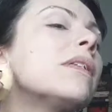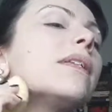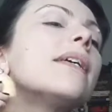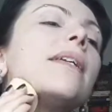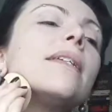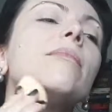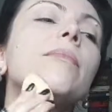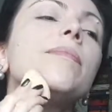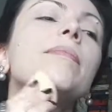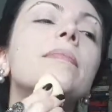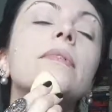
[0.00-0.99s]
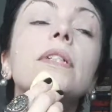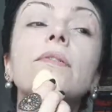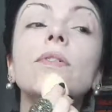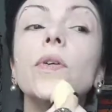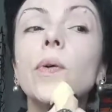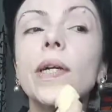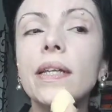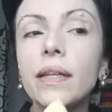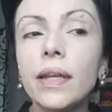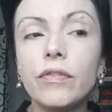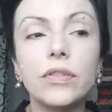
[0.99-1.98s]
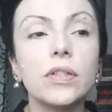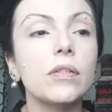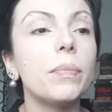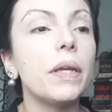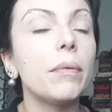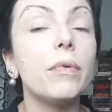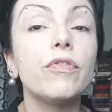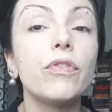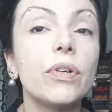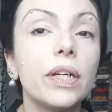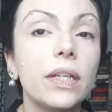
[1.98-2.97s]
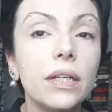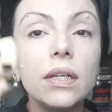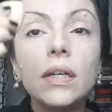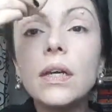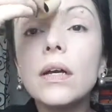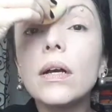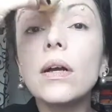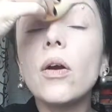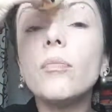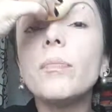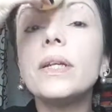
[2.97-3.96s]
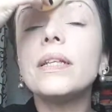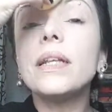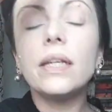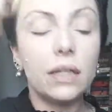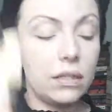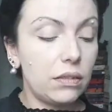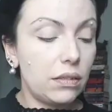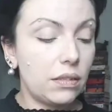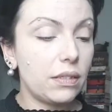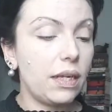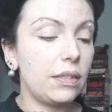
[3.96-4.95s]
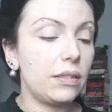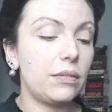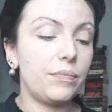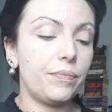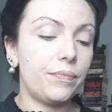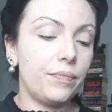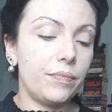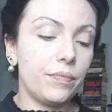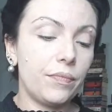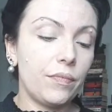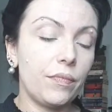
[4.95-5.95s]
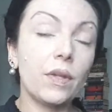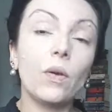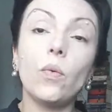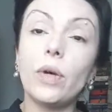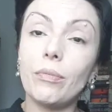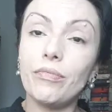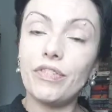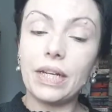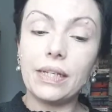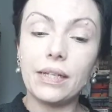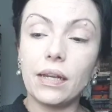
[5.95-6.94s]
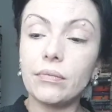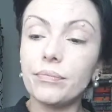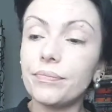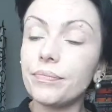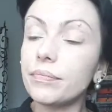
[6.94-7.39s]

didn't get them. And you know, I never speak before I completely understand what I'm facing